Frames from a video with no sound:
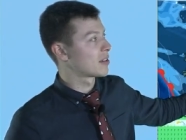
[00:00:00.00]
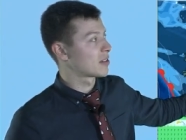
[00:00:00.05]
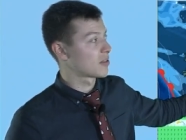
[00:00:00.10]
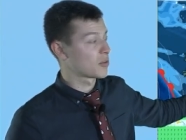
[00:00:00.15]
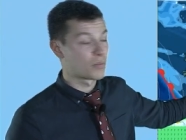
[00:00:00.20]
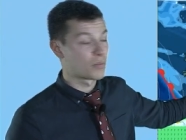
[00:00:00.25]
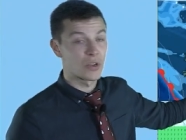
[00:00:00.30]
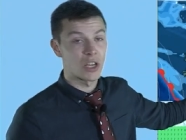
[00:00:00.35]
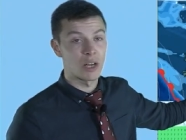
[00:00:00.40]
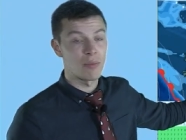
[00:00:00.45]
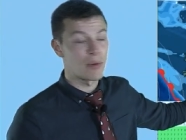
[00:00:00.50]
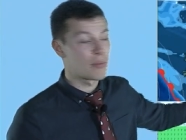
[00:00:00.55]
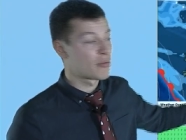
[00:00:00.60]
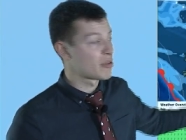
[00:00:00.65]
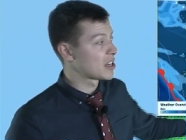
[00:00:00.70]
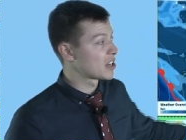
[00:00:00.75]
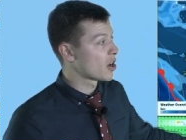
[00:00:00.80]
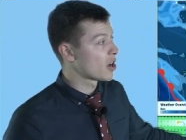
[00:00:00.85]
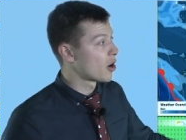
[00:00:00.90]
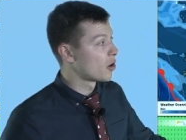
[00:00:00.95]
It's going to be
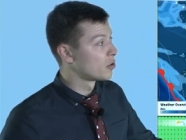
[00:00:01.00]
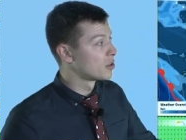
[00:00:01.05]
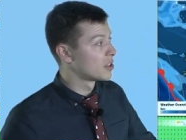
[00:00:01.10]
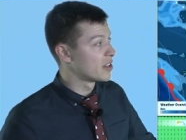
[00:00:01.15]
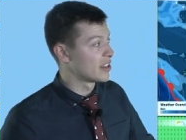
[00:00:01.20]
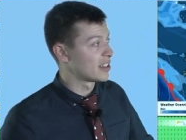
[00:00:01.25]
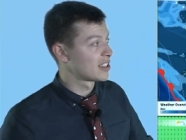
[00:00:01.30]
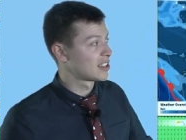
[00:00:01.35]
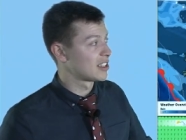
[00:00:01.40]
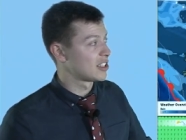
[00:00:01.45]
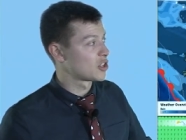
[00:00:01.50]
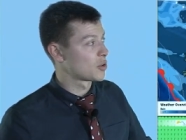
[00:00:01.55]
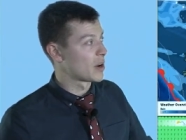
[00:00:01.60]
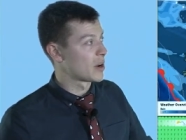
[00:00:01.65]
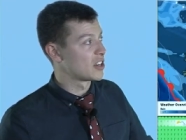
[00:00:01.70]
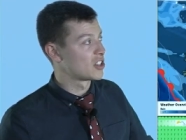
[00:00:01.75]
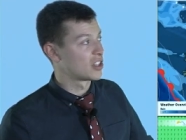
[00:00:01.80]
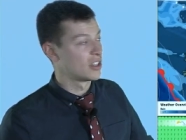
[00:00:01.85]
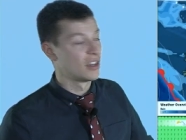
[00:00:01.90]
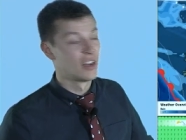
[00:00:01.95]
pretty cold in this
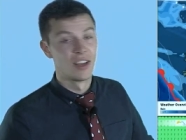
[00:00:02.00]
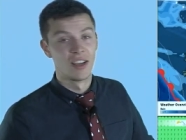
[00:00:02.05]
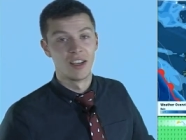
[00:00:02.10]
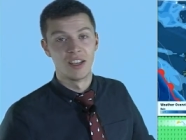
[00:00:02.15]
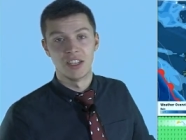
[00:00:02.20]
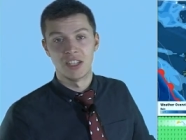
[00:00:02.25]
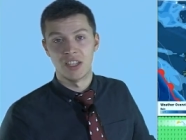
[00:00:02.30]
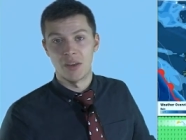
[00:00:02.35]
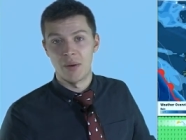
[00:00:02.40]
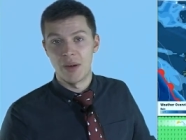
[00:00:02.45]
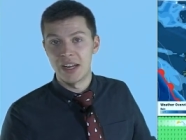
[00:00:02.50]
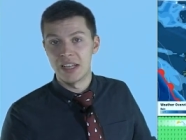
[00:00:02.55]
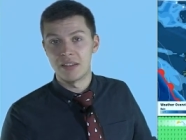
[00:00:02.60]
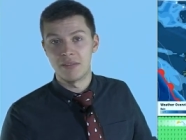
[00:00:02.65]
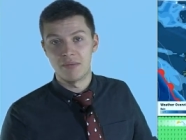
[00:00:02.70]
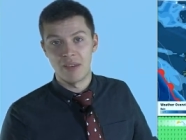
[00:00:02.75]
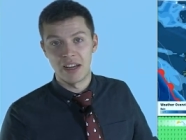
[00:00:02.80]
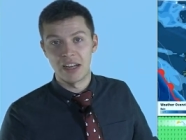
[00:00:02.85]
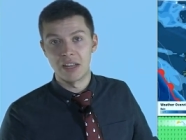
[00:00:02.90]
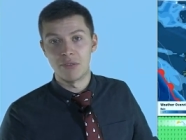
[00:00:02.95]
situation. So
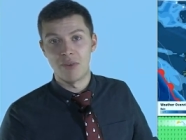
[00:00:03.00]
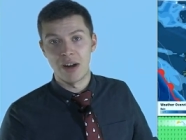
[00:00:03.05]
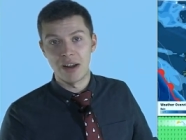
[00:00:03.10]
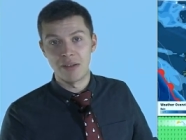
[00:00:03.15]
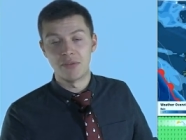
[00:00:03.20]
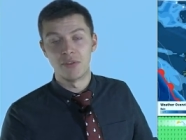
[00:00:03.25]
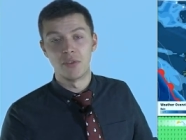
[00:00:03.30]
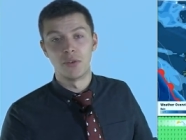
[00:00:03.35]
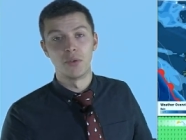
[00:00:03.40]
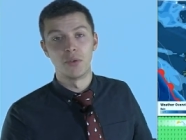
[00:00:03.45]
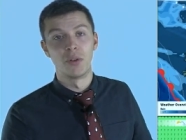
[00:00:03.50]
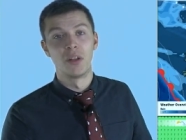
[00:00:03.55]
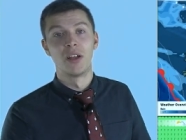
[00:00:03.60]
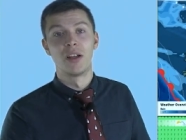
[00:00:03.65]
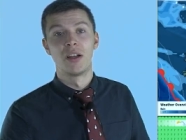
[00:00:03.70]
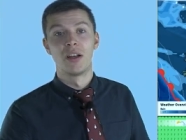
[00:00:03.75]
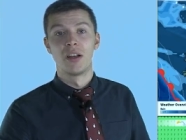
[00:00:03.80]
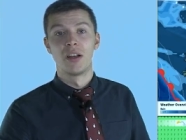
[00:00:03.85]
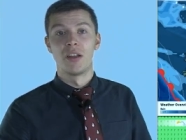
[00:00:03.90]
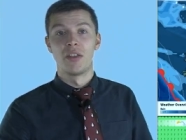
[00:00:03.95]
any rainfall
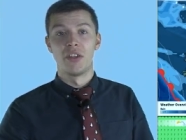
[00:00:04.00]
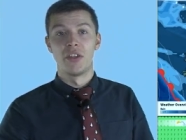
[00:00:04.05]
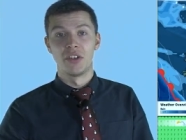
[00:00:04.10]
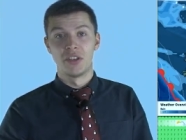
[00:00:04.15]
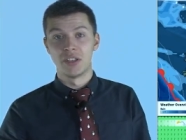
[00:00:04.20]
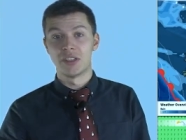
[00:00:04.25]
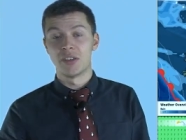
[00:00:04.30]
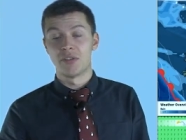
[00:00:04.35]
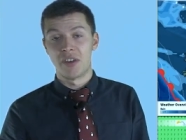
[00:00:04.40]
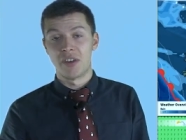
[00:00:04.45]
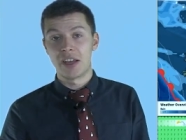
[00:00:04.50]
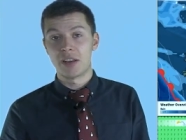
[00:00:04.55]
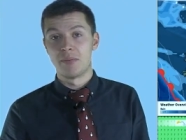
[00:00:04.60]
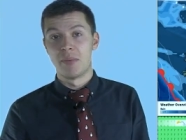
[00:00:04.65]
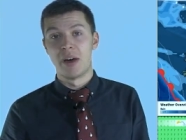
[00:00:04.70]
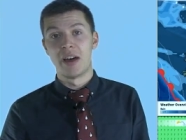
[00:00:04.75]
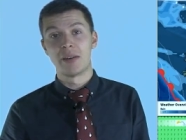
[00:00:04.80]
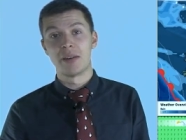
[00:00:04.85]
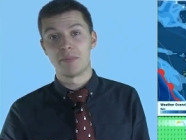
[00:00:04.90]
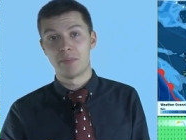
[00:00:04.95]
that does affect
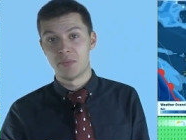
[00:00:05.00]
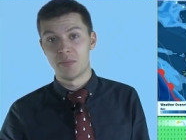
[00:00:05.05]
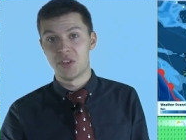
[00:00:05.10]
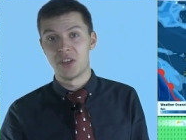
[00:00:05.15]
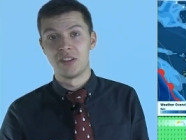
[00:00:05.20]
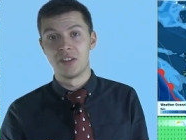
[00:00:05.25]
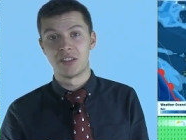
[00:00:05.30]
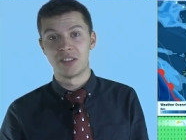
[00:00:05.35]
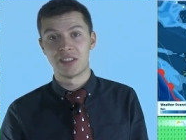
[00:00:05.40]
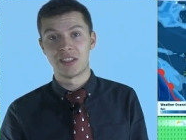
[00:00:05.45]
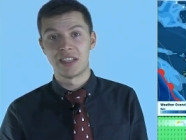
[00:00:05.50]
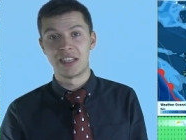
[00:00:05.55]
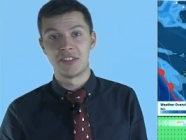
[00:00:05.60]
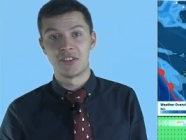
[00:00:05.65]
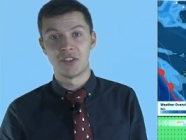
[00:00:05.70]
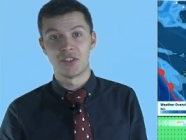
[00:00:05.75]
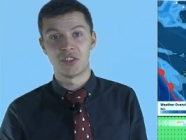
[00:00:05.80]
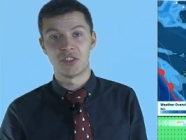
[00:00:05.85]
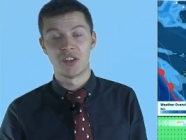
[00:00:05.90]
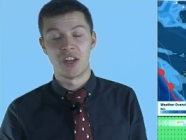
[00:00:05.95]
might turn to
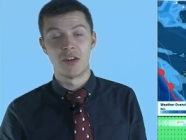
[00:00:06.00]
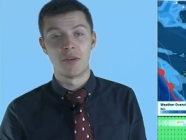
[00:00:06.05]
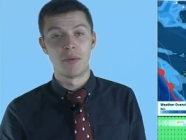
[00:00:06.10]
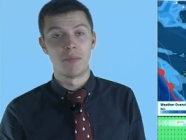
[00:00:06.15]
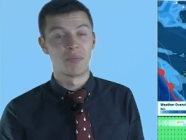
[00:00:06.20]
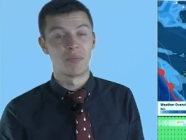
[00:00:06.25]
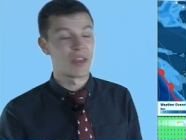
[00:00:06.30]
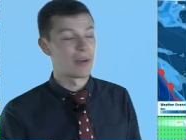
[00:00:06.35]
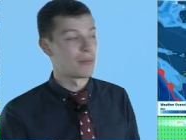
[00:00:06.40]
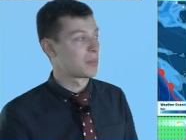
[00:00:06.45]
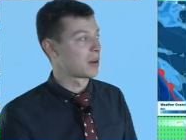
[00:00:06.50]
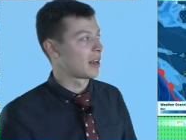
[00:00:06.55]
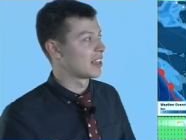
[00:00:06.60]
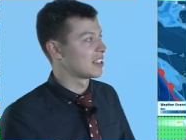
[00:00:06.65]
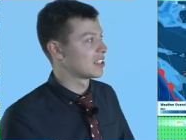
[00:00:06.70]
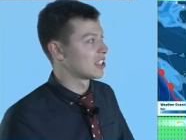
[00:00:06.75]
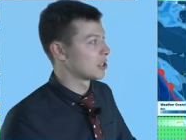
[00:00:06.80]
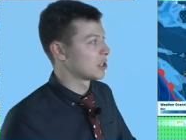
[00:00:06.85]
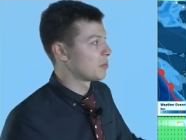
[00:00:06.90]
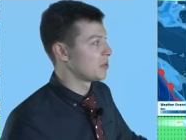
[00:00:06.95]
sleet or snow in places.